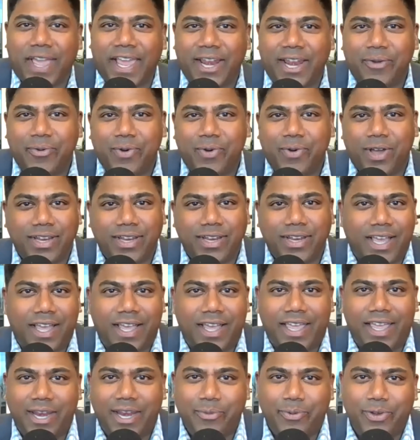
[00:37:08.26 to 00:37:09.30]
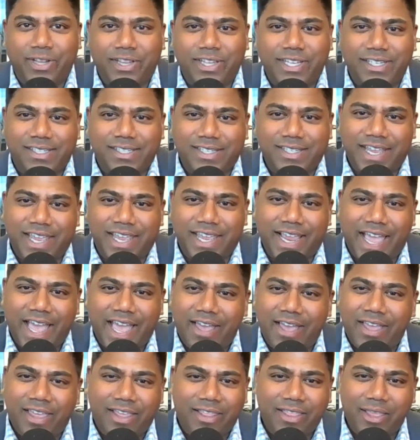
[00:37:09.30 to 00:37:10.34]
anyone listening
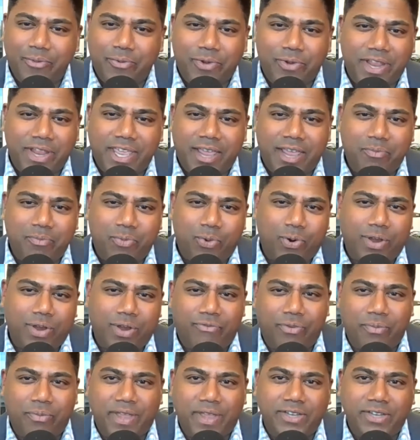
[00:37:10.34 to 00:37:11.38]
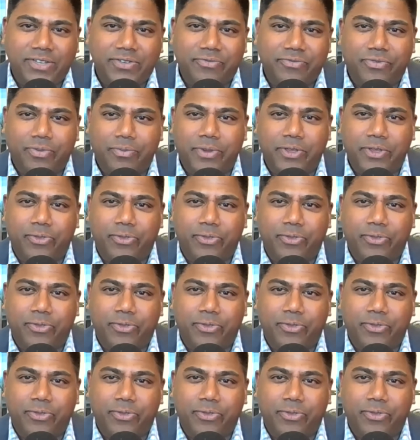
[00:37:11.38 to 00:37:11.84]
and they want to get more information from